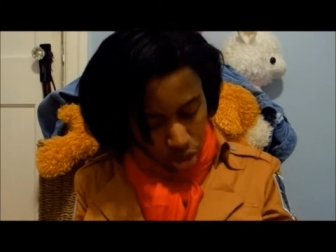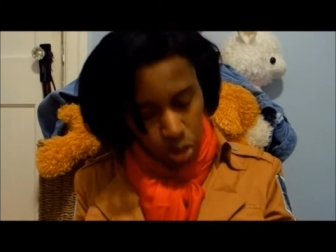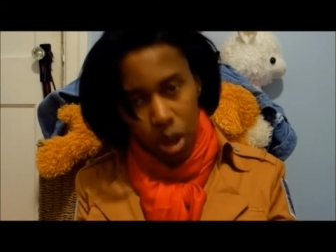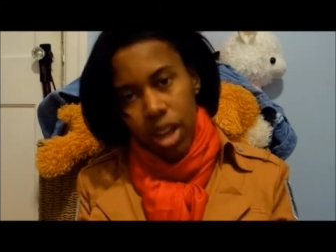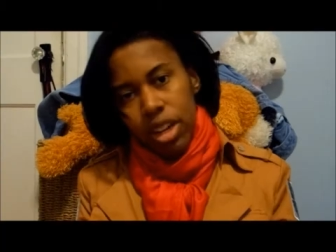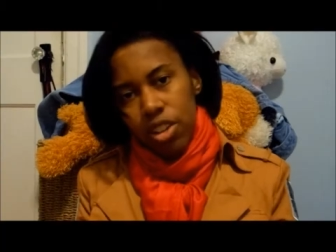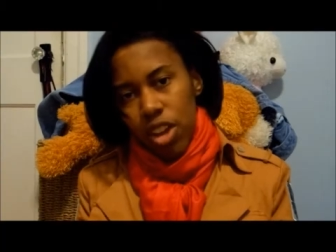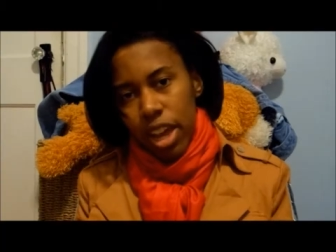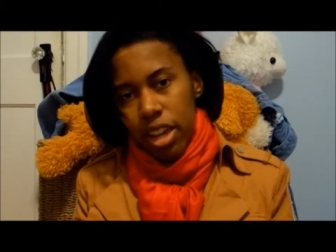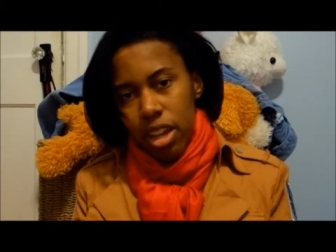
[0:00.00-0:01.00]
good quality
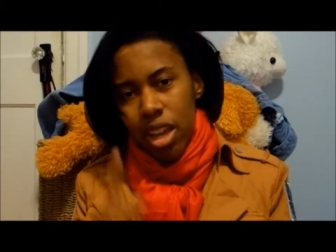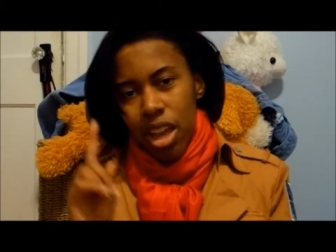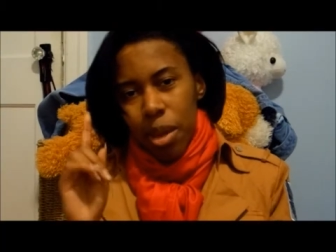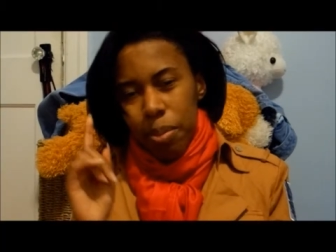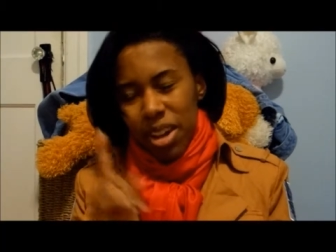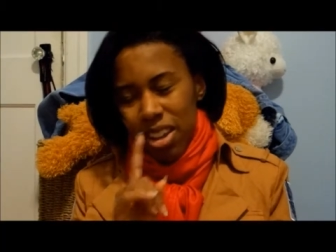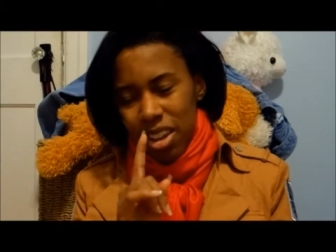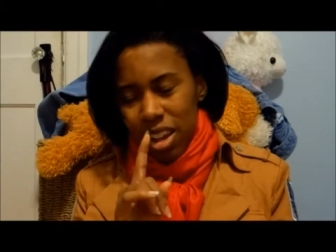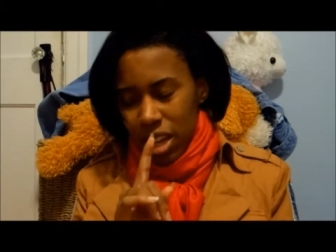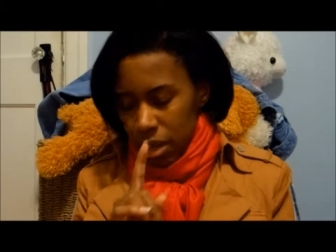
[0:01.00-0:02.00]
jacket, but
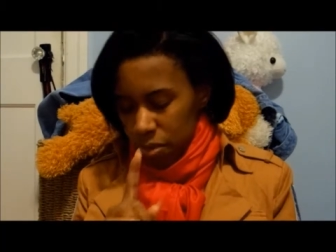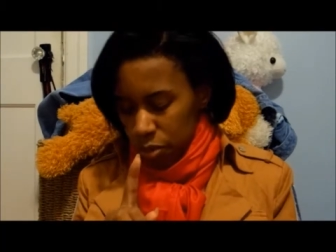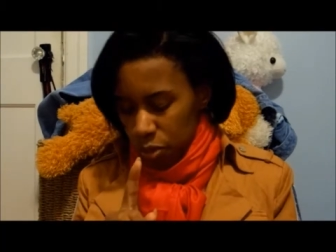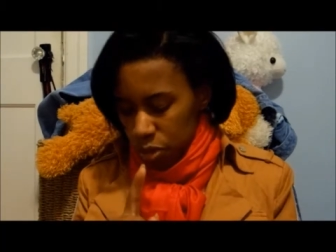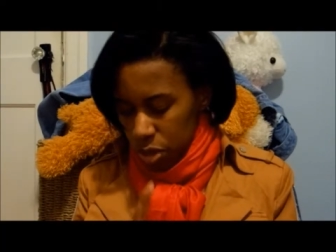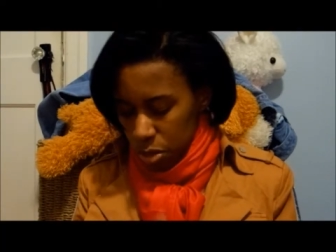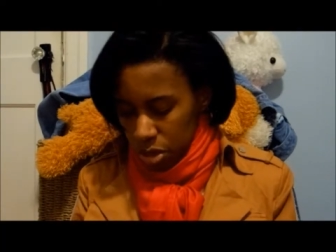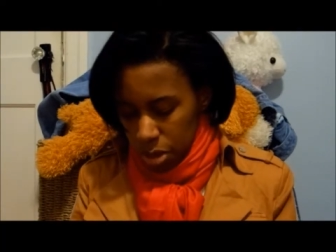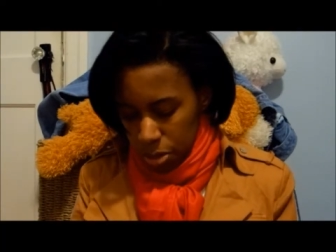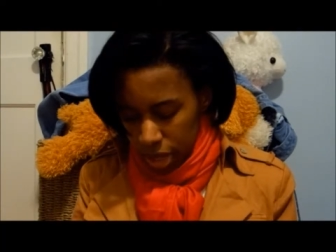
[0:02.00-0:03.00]
um, to
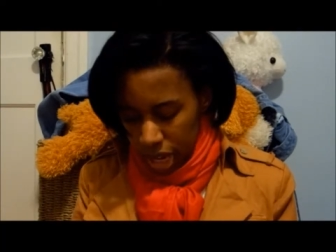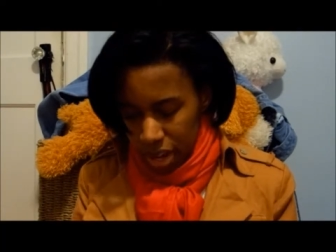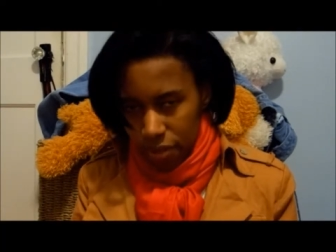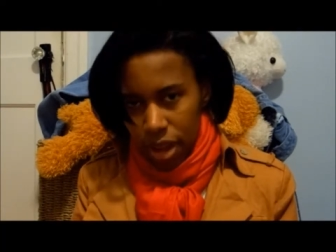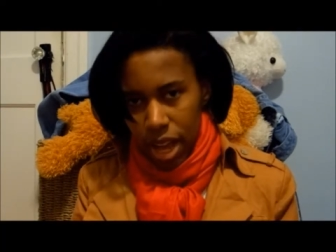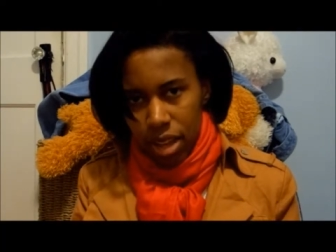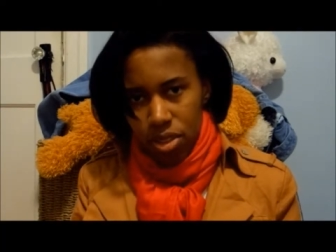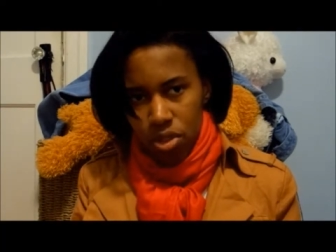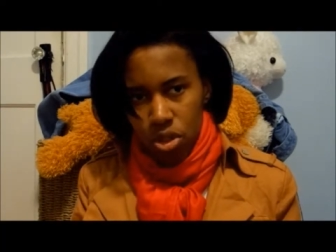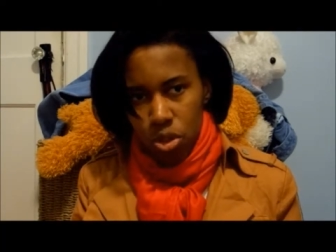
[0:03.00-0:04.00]
most people I
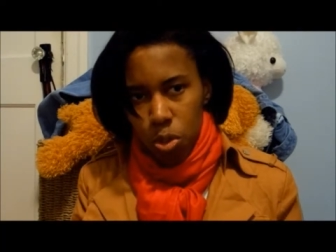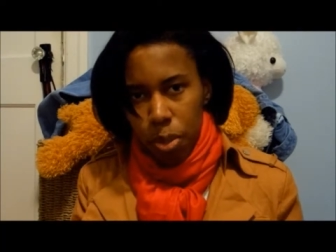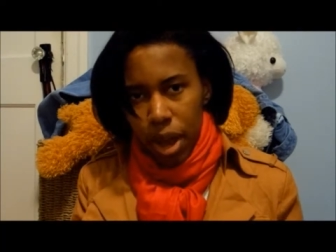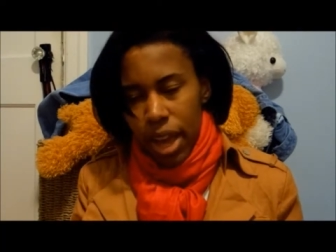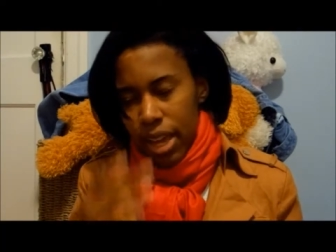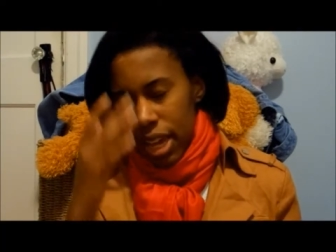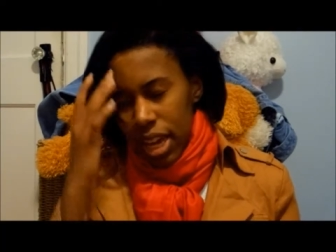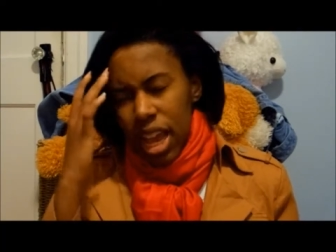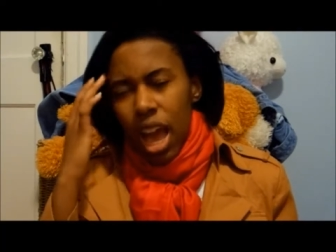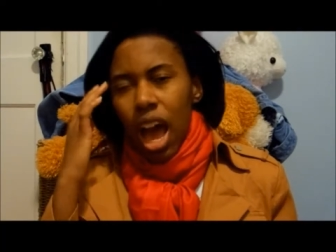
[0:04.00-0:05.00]
advise to buying
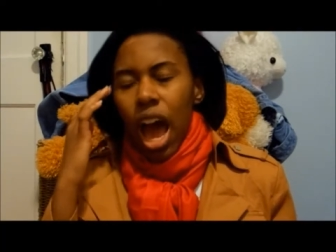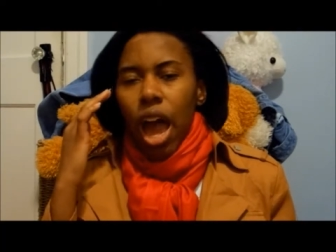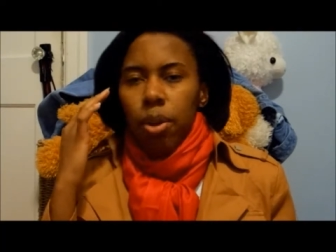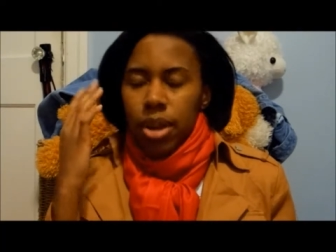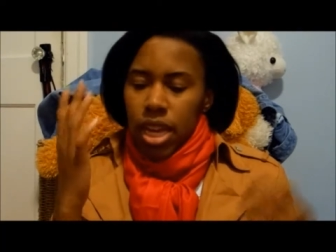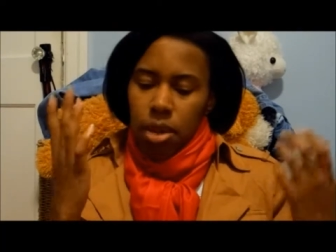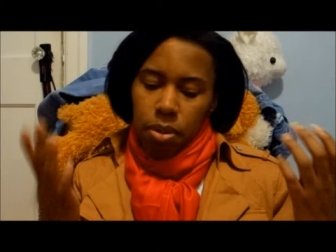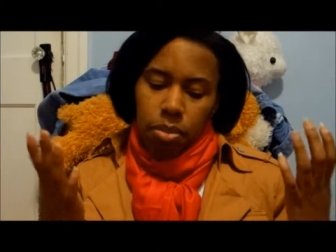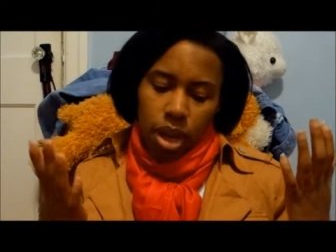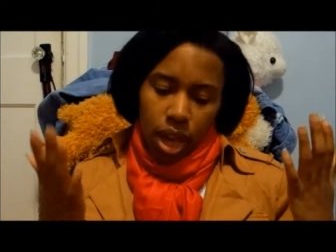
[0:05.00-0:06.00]
it. I would
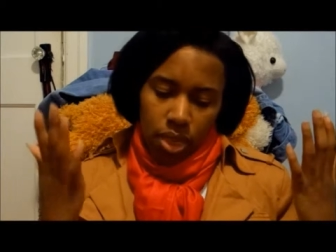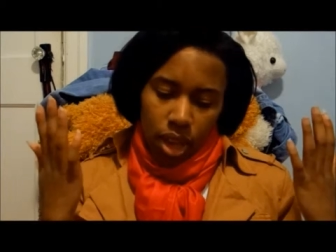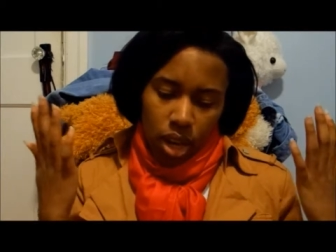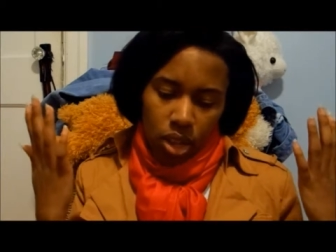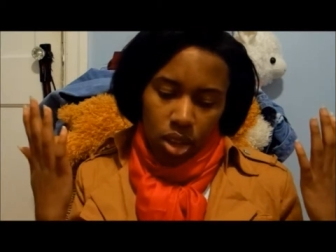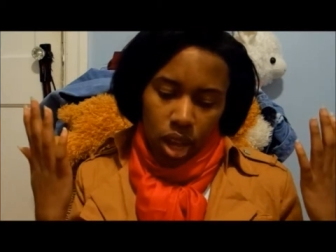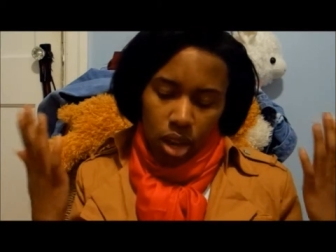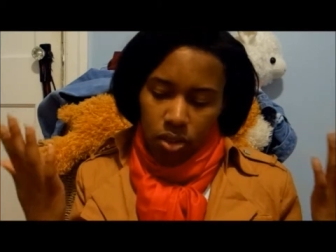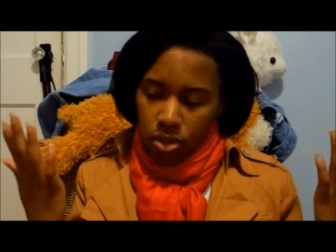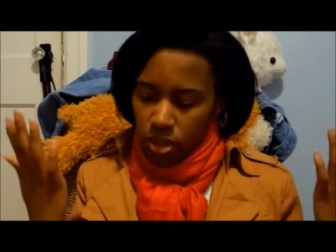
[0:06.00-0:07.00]
keep in mind that a
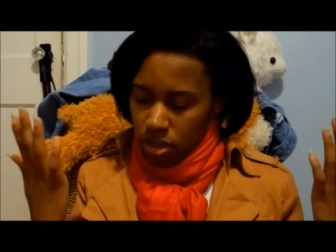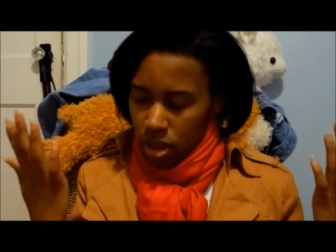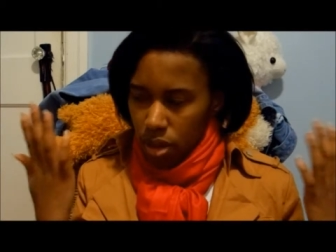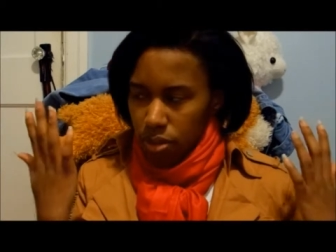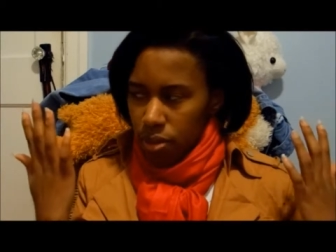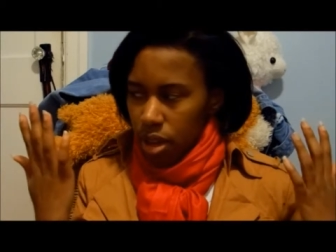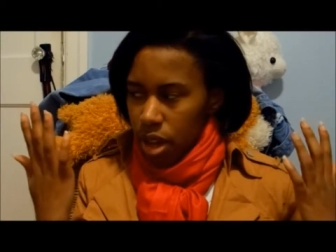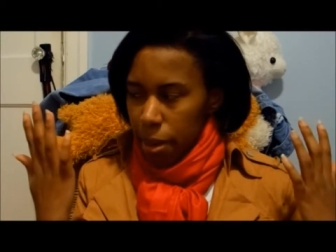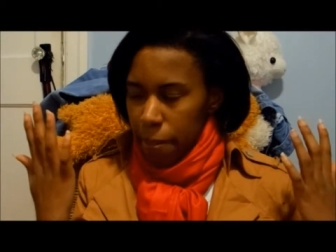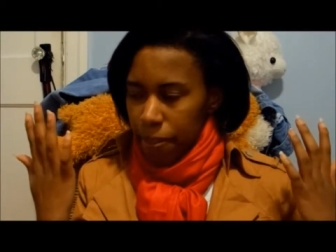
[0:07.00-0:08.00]
lot of the stuff
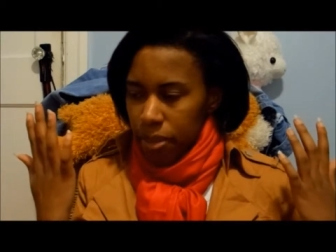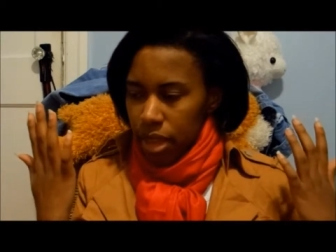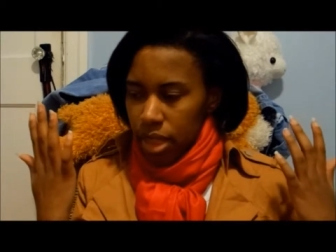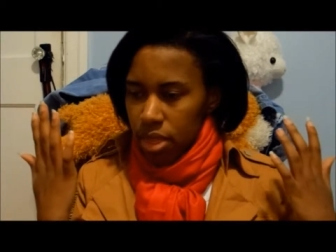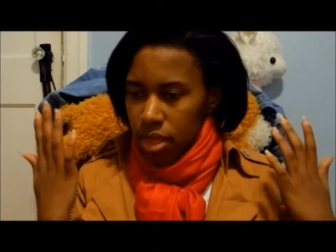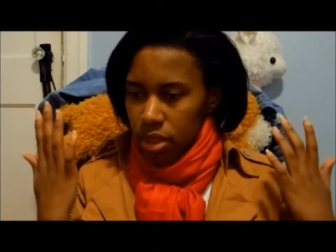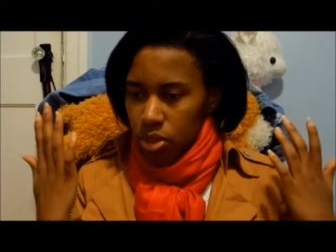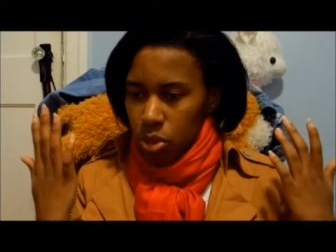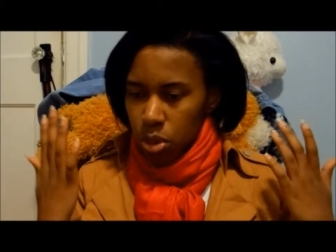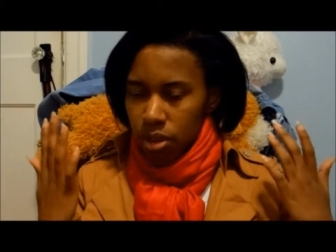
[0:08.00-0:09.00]
um, that the
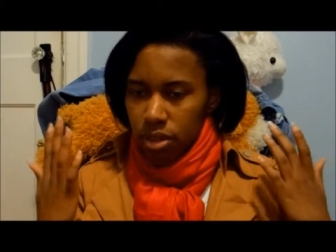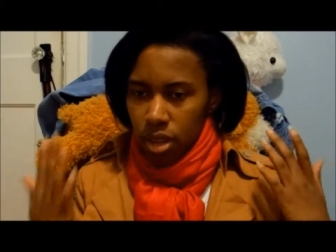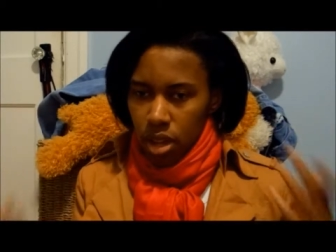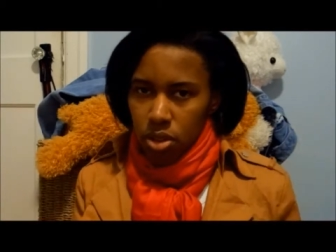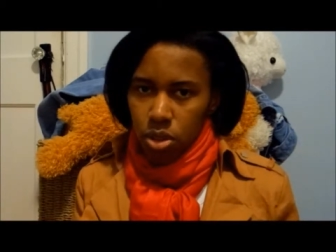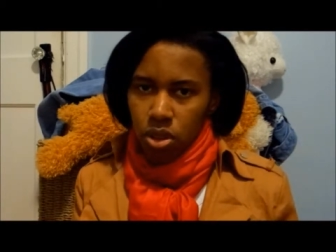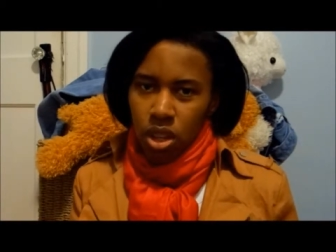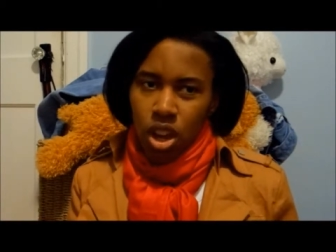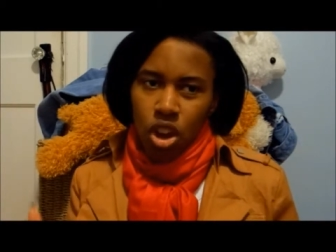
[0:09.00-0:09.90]
store sells